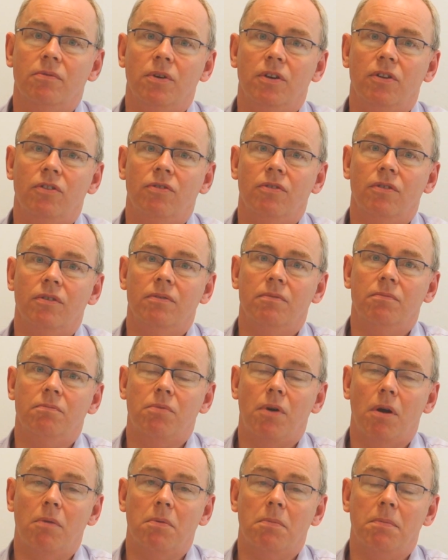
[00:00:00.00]
which
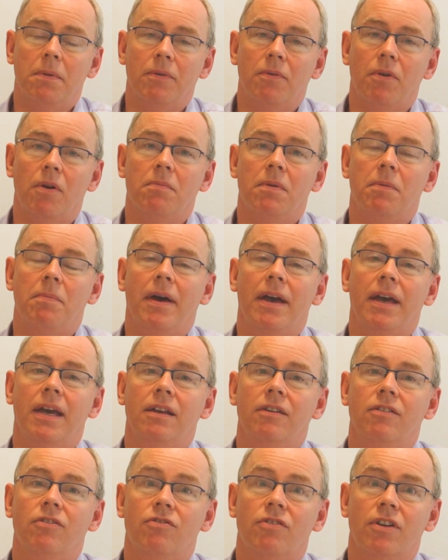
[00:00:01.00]
probably won't be
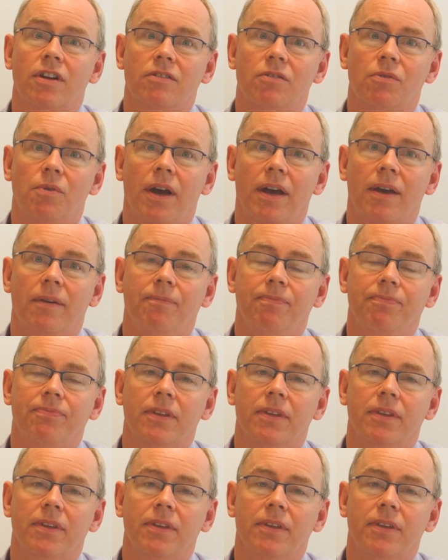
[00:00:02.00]
paid straight away.